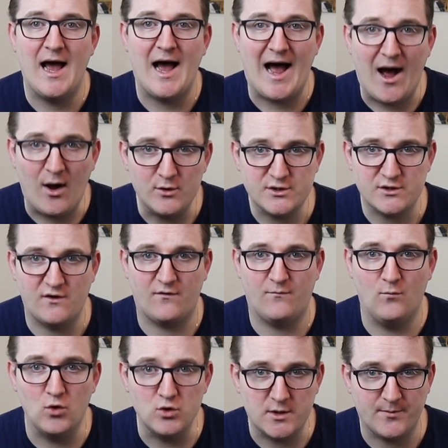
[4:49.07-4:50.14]
House of
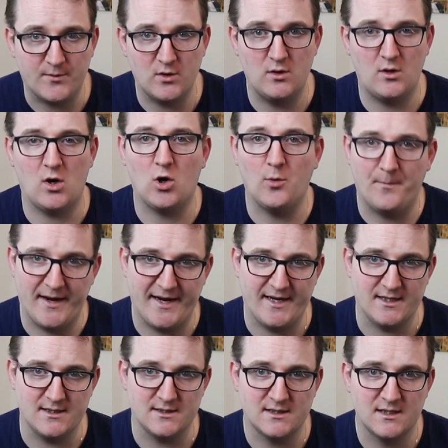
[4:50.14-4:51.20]
Multiple
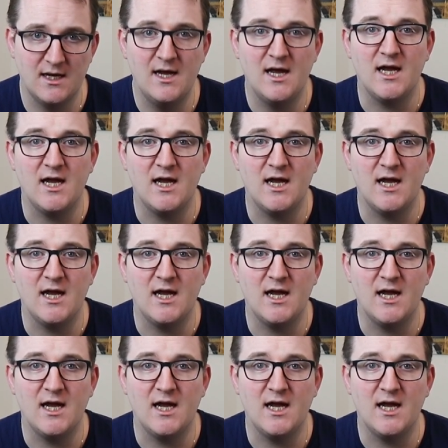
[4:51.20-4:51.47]
Occupants.